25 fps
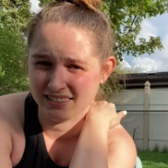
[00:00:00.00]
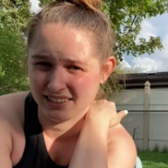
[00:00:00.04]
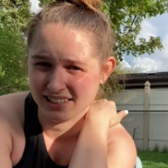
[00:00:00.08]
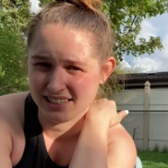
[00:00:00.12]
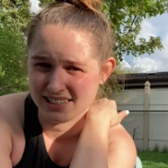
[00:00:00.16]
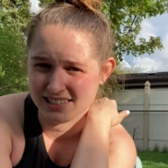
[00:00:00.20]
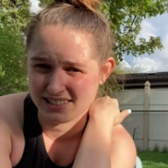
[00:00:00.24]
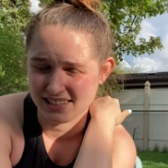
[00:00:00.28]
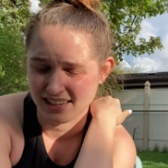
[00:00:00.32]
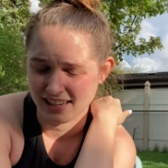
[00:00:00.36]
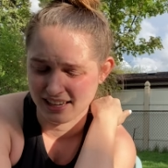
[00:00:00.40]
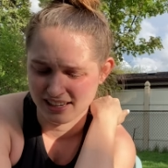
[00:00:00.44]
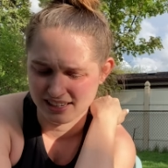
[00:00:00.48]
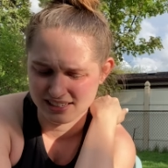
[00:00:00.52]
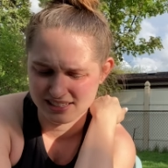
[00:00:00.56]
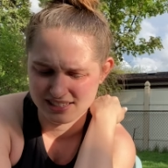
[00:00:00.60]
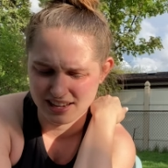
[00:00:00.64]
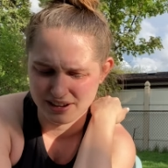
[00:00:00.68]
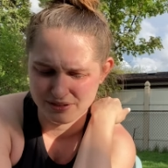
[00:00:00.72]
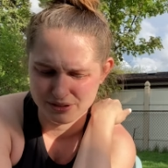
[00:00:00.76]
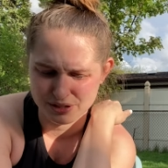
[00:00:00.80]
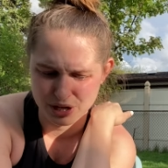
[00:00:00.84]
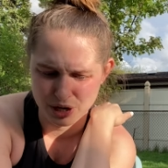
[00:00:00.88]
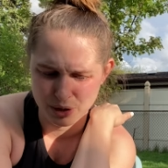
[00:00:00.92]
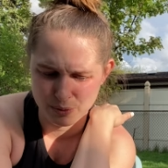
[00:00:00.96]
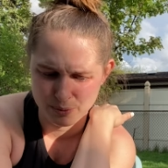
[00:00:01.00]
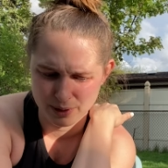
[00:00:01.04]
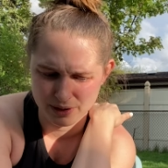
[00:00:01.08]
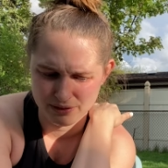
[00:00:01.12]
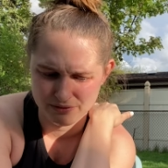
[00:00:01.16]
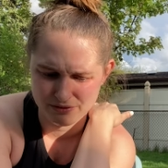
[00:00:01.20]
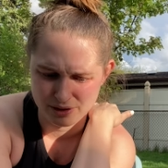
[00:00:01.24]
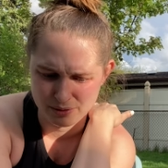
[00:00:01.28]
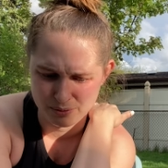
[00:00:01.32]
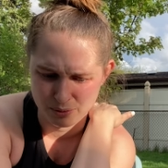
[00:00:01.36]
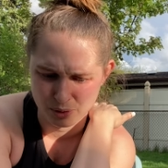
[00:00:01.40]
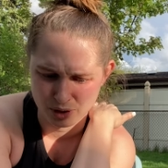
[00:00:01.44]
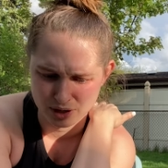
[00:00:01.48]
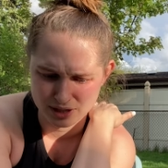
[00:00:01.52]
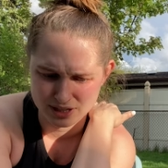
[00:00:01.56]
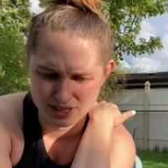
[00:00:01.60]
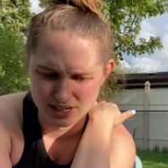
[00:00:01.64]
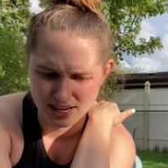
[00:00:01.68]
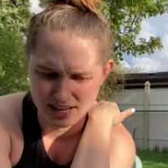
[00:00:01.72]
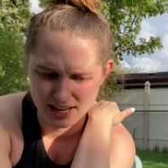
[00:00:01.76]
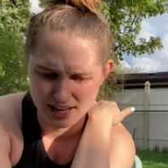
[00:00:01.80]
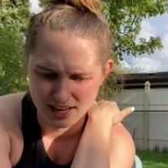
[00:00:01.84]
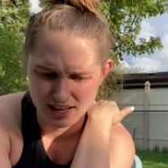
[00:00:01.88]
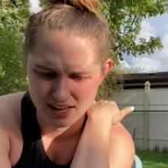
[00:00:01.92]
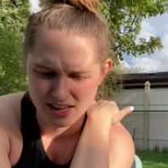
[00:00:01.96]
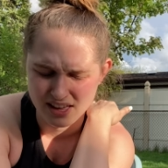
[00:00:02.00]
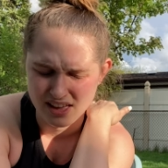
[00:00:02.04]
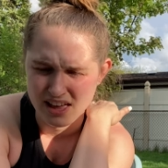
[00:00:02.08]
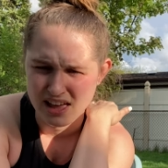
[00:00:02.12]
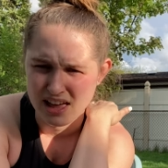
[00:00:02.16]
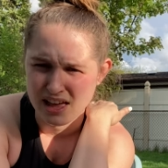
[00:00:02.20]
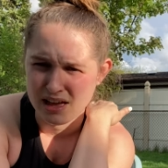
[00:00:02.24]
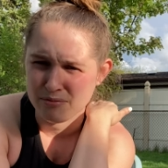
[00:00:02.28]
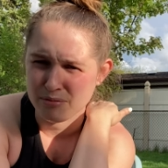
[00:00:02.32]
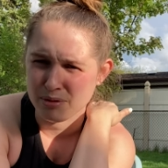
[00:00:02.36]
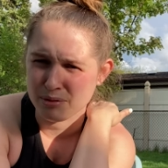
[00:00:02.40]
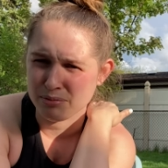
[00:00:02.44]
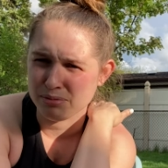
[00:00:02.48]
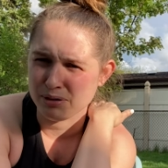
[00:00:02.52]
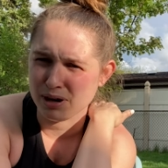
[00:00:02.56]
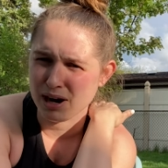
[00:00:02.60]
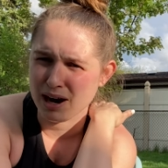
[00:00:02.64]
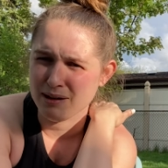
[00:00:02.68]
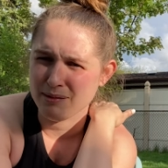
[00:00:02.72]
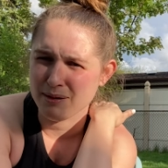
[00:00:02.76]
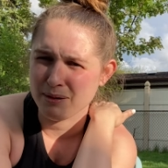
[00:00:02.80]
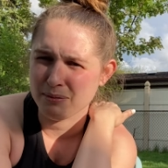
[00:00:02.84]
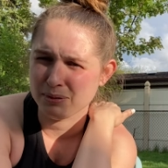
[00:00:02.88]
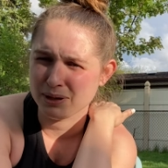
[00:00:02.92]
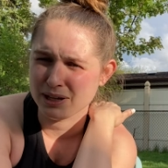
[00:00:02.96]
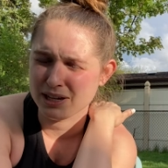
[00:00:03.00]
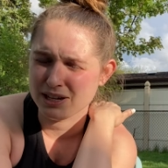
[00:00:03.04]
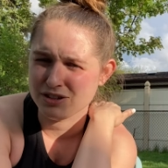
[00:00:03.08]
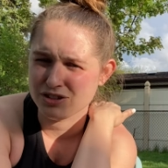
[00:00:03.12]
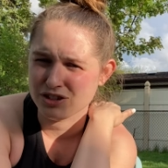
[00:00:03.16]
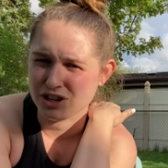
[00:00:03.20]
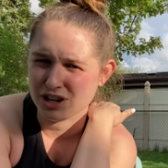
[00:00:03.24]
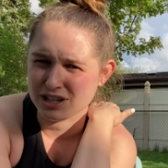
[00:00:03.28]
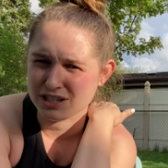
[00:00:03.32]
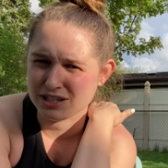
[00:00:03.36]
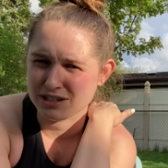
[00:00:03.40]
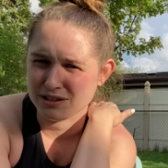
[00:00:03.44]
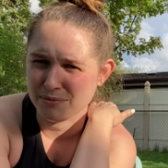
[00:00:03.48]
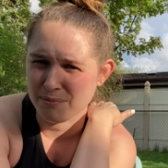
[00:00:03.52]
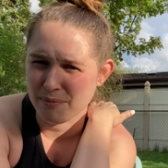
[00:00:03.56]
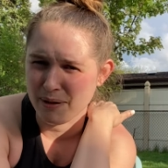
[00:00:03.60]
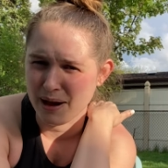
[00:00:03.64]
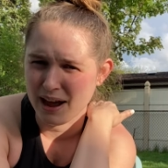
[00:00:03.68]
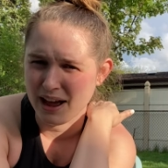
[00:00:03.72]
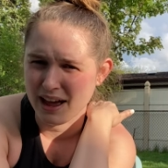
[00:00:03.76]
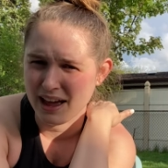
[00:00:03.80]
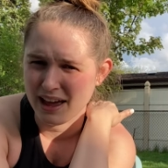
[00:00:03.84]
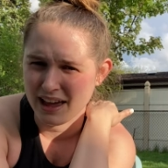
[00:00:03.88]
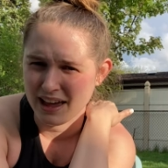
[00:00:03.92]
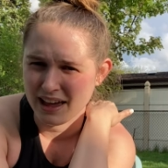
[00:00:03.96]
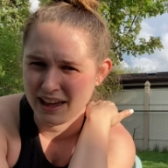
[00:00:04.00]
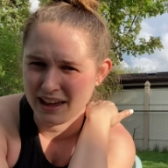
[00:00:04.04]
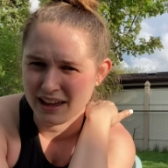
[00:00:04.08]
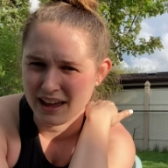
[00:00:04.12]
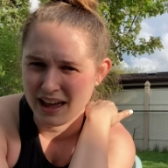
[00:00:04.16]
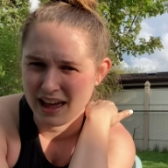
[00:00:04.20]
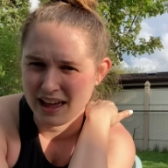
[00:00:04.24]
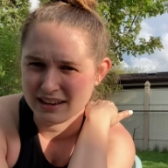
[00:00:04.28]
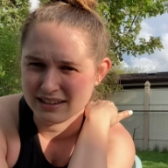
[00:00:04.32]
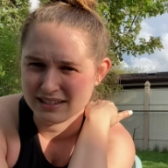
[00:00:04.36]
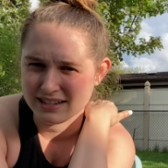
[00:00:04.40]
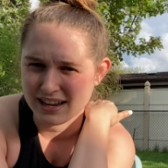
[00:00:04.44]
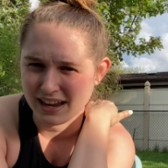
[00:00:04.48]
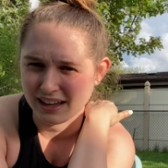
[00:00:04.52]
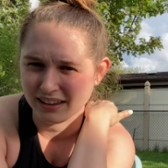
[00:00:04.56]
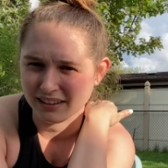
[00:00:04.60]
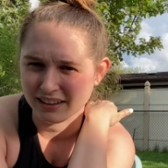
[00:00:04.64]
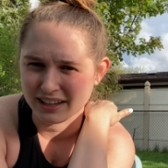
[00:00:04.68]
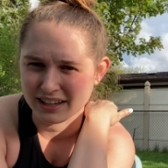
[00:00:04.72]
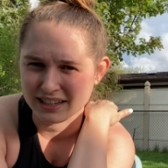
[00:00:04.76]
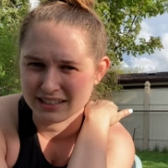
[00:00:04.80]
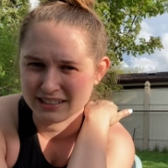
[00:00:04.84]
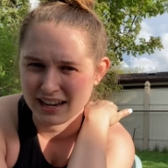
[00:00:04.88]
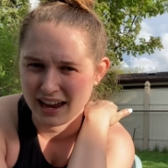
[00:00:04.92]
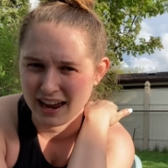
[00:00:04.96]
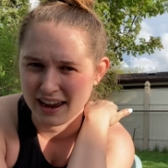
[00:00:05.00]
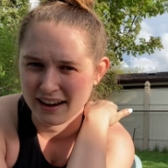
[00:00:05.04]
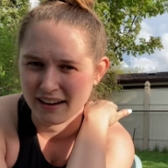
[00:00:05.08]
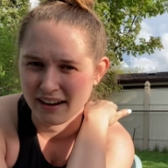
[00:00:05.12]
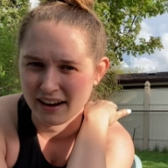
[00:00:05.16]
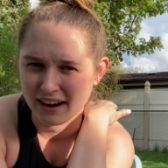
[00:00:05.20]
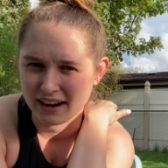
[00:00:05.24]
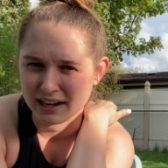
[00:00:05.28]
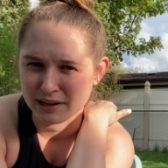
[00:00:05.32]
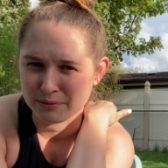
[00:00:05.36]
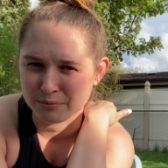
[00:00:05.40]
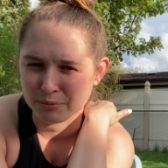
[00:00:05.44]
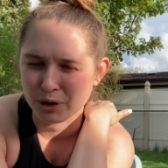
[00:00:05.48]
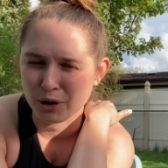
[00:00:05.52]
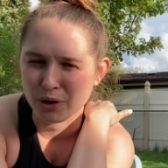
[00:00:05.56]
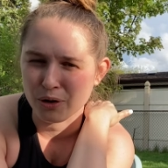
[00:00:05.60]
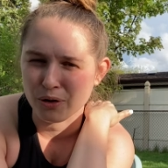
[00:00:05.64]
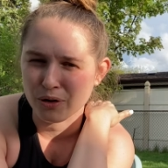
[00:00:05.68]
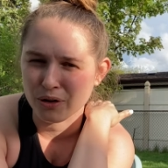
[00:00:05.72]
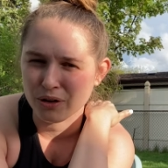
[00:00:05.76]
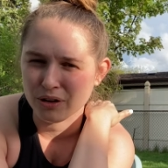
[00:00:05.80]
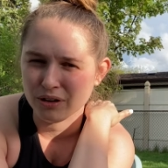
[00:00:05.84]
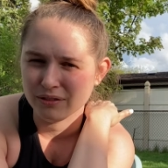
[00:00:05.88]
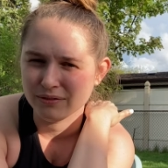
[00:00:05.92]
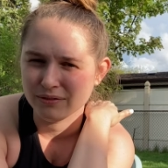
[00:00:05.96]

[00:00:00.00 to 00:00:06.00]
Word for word: listings. I was hoping for more today, but probably just my daily ten item goal.